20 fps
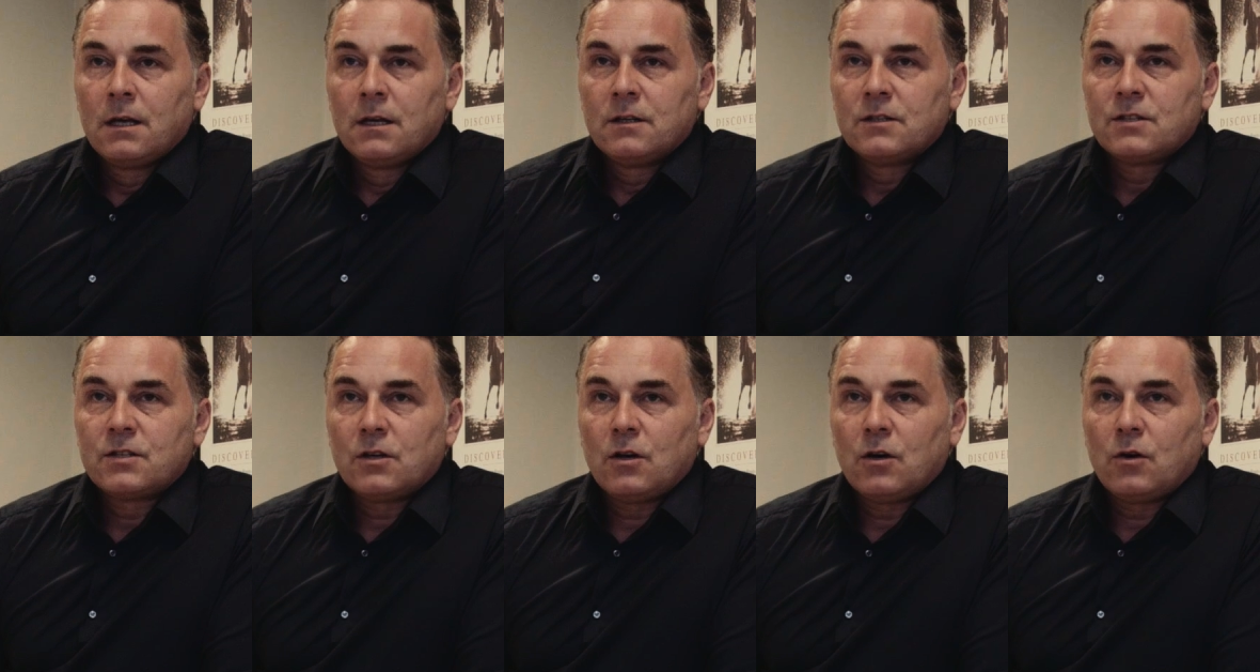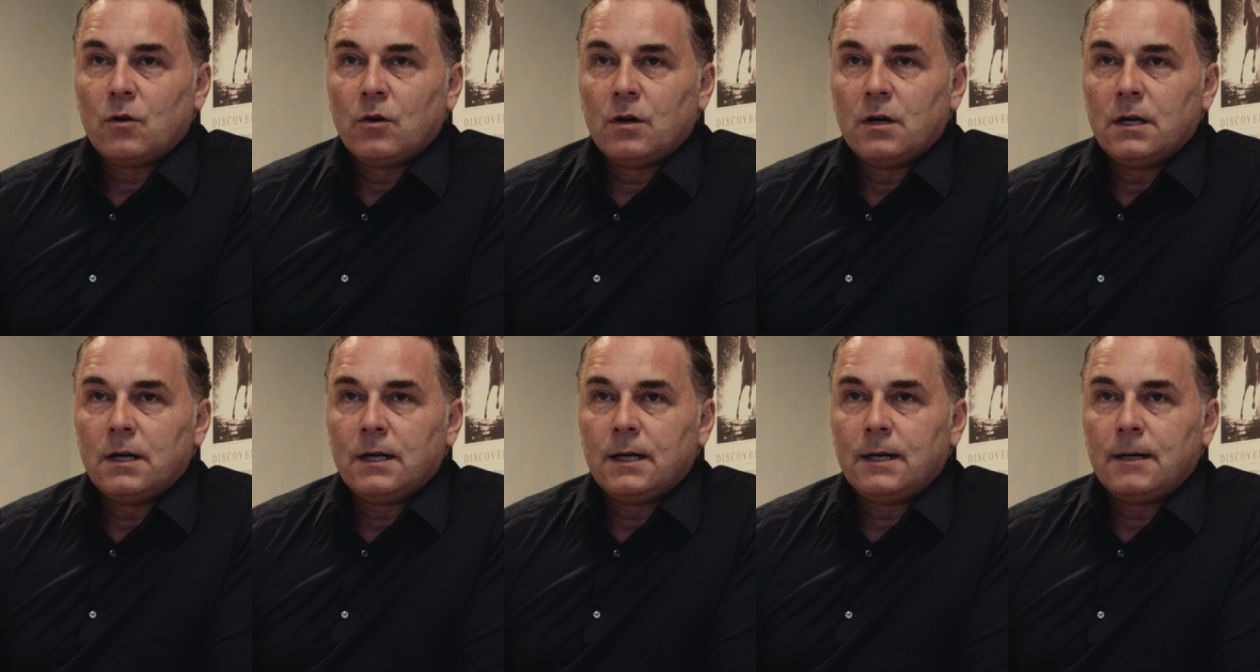
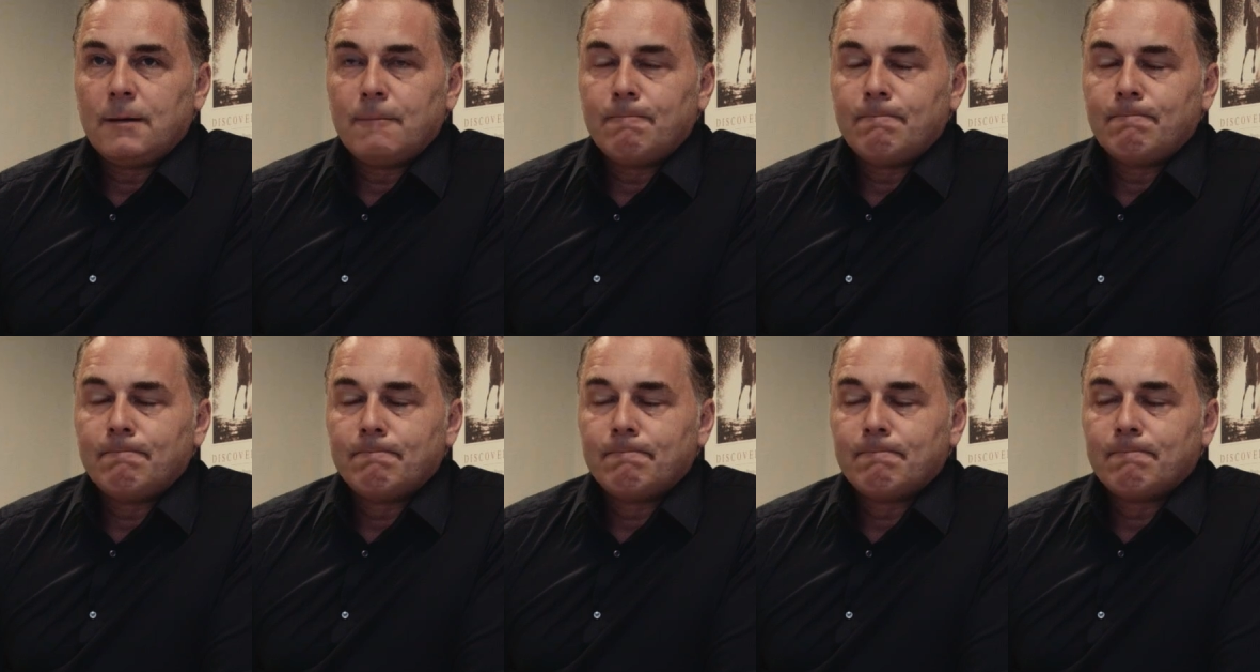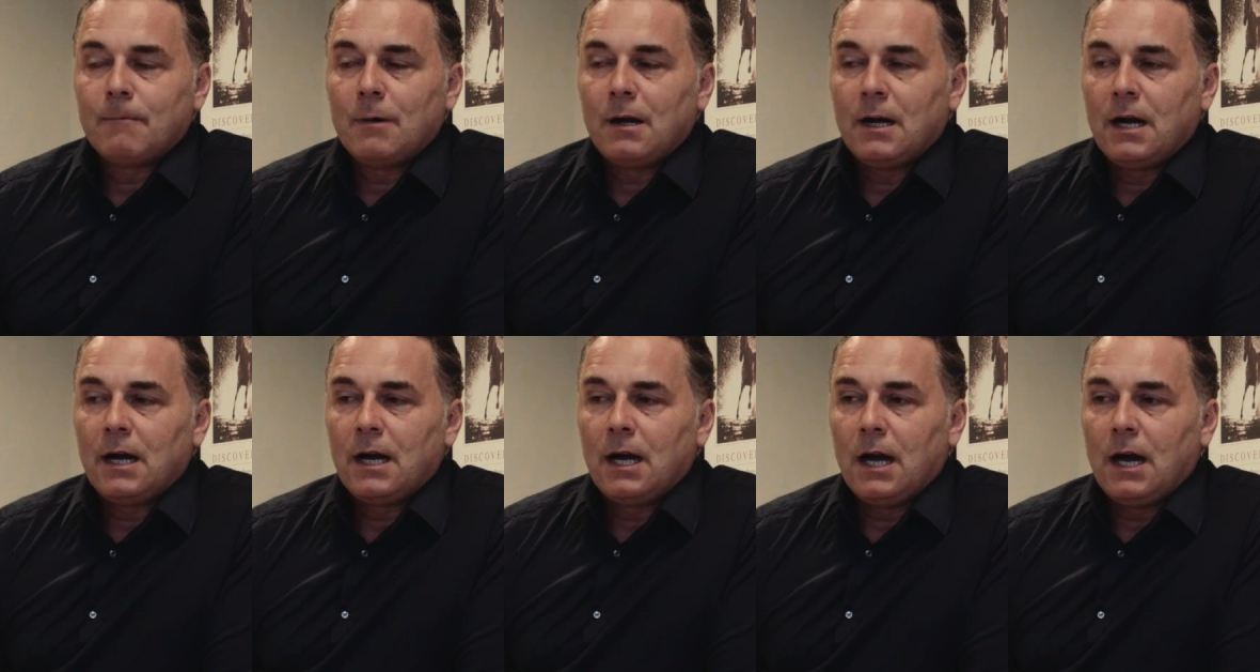So um,
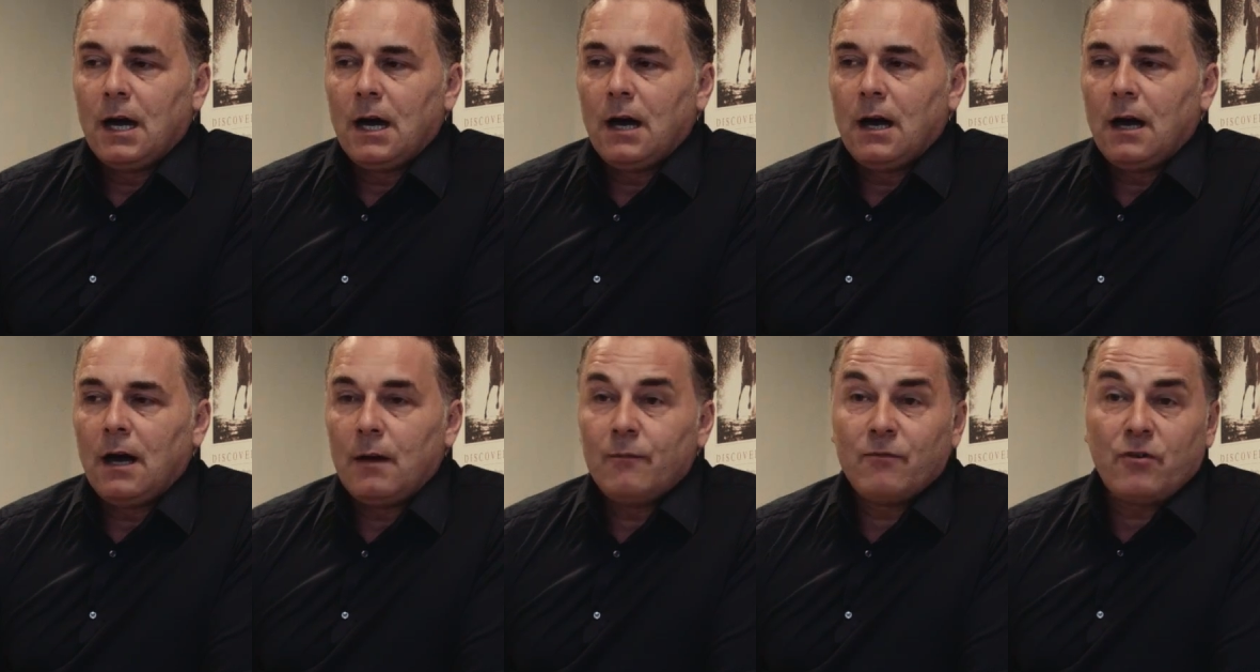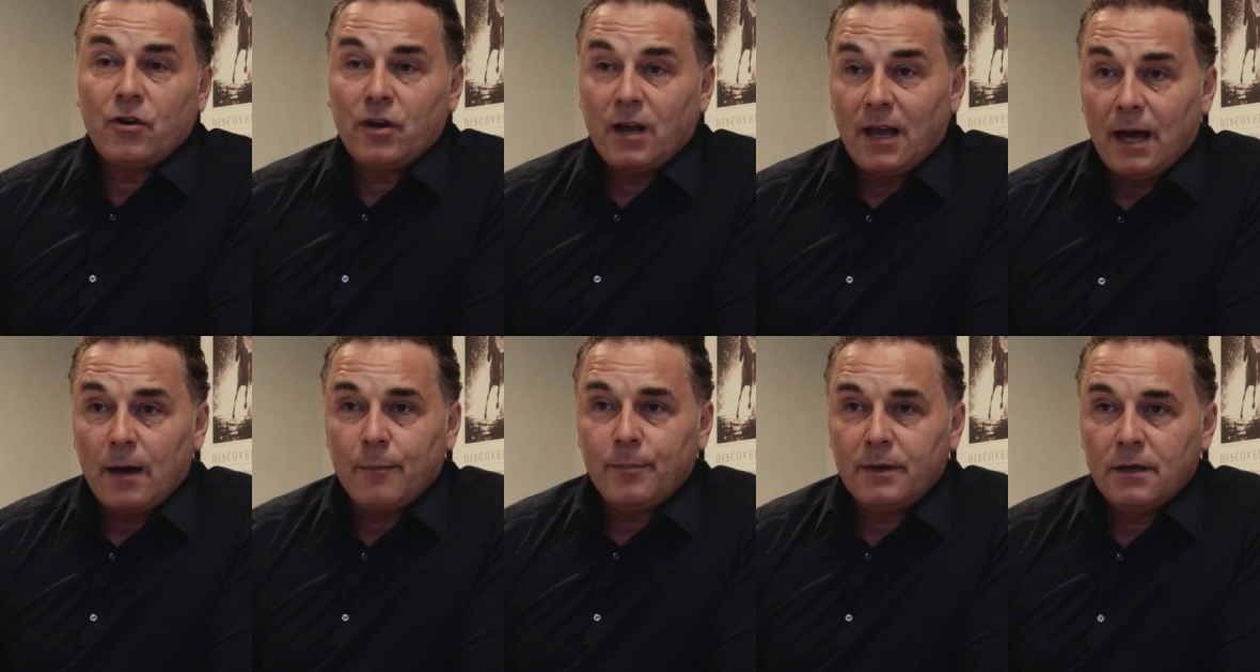I'm very
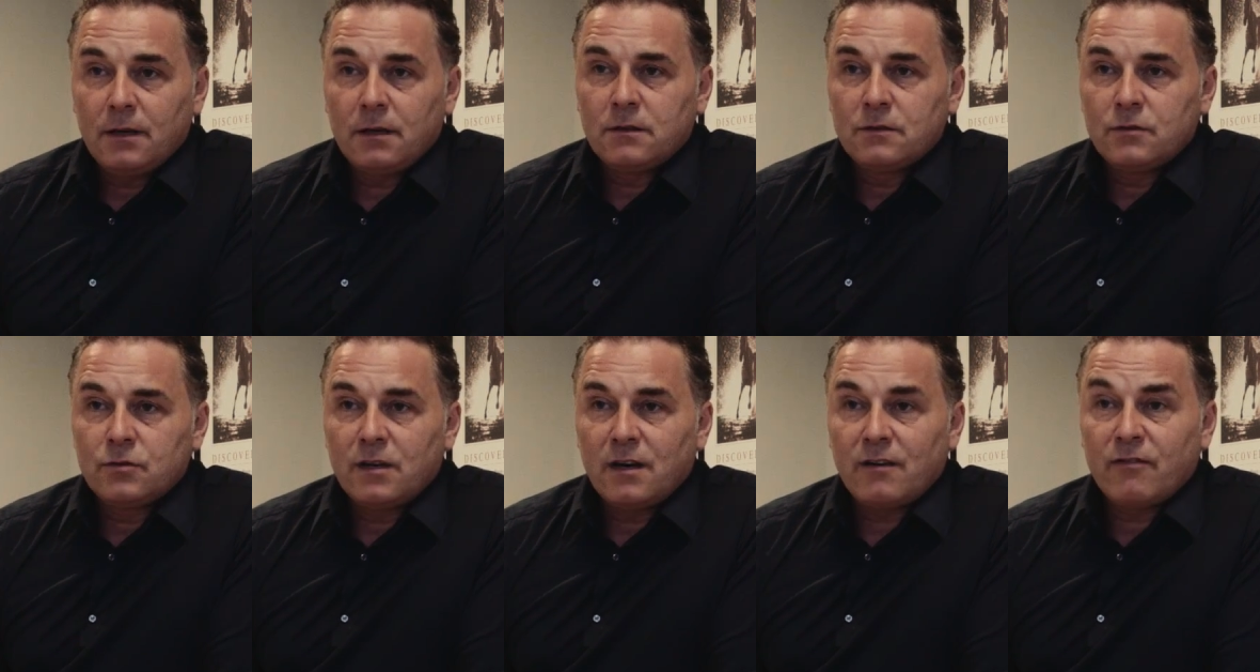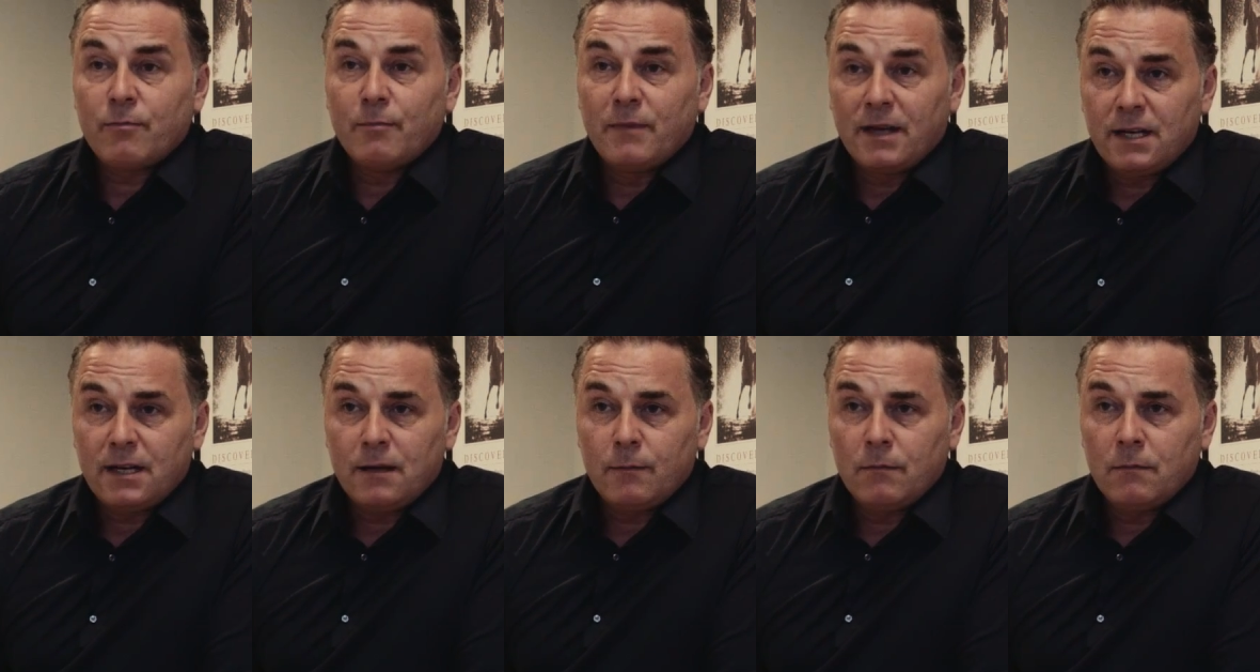happy to have
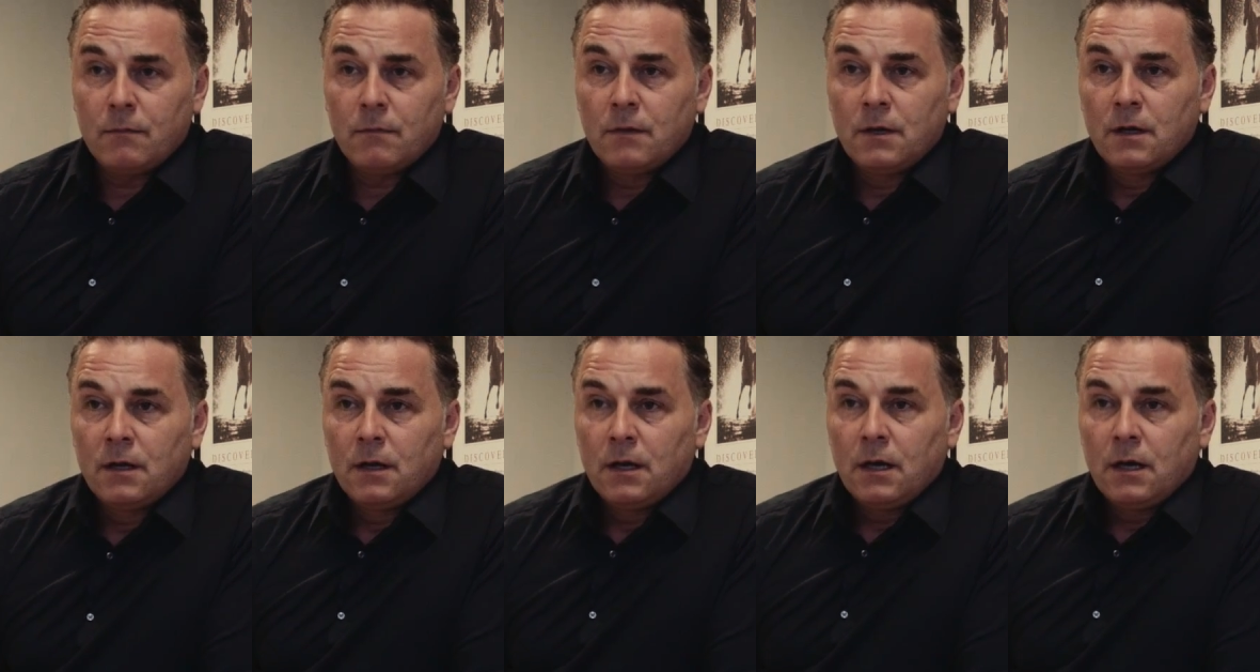met him,